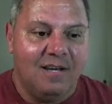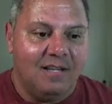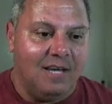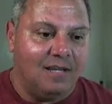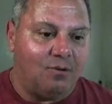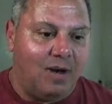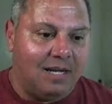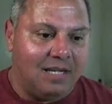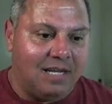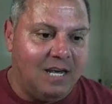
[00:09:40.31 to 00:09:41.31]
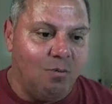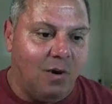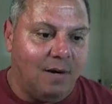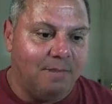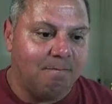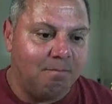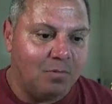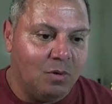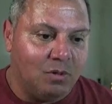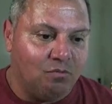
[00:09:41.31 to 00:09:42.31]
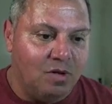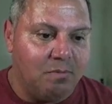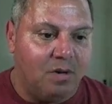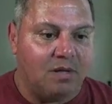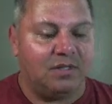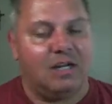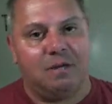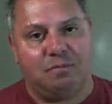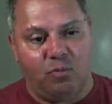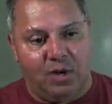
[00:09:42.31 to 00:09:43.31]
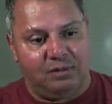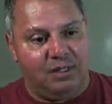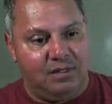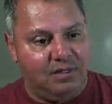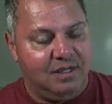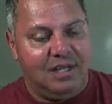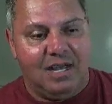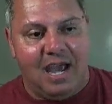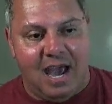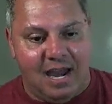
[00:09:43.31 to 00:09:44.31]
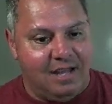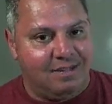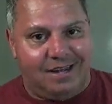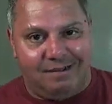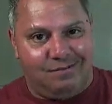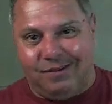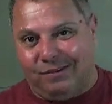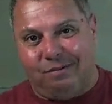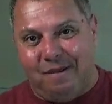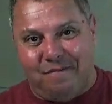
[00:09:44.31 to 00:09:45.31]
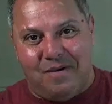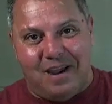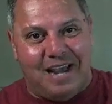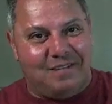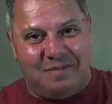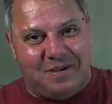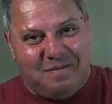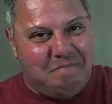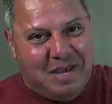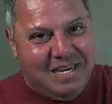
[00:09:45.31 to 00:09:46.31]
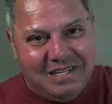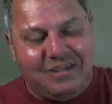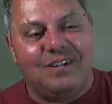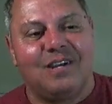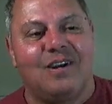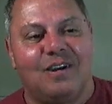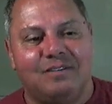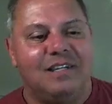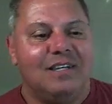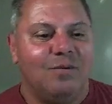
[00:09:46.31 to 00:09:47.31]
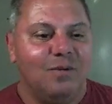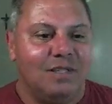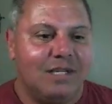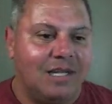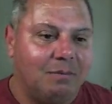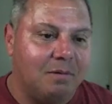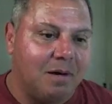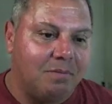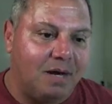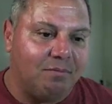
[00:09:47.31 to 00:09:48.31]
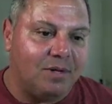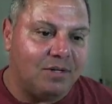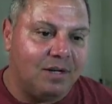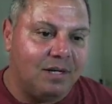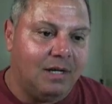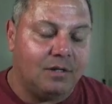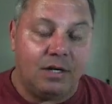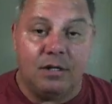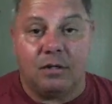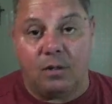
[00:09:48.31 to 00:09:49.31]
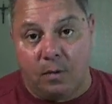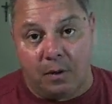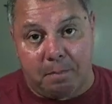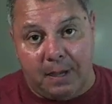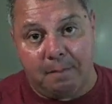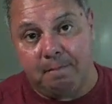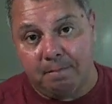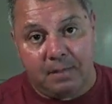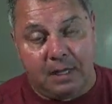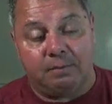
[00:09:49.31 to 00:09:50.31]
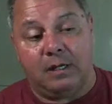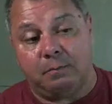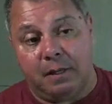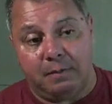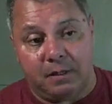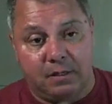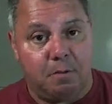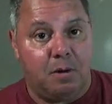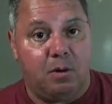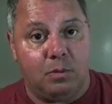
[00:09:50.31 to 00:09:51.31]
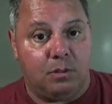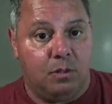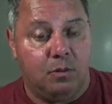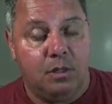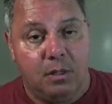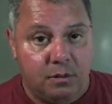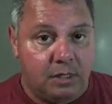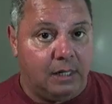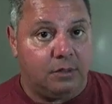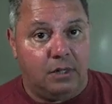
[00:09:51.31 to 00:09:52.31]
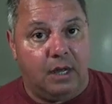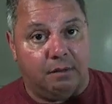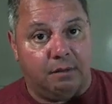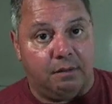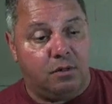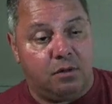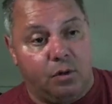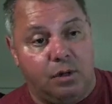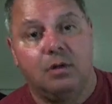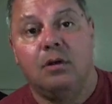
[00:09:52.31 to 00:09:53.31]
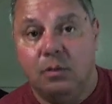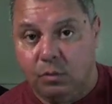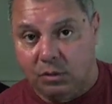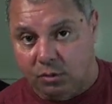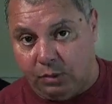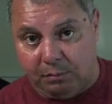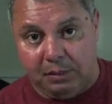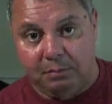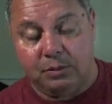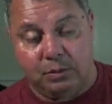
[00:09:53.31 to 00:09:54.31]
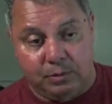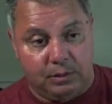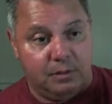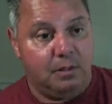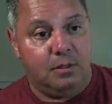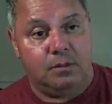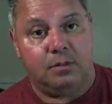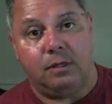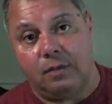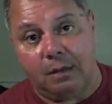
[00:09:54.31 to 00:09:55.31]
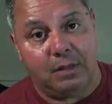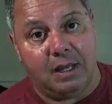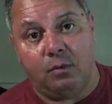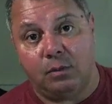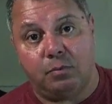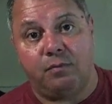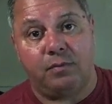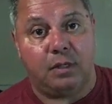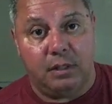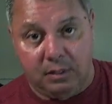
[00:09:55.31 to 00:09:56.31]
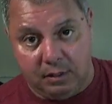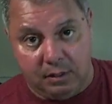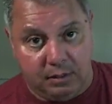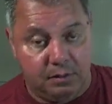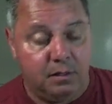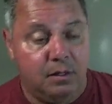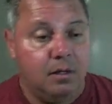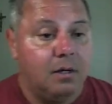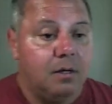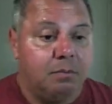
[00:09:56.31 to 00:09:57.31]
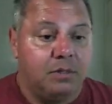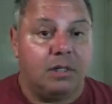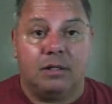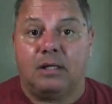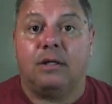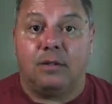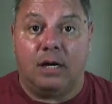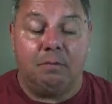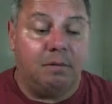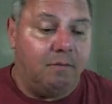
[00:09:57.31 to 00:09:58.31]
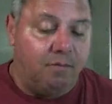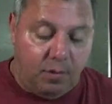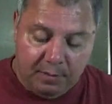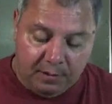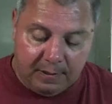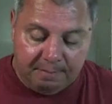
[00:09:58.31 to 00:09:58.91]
They tried the key one with the rebar set up, welded, and it's like took 3-4 guys and we couldn't barely turn it off. With this, I put my pipe wrench on there. It's an 1.25 inch pipe, galvanized pipe, in case anybody wants to know. It's not 1.5 inches, it's 1/4, which is what the plumber was using. So I grabbed that. It works perfectly on particular sites that I've been before. Okay.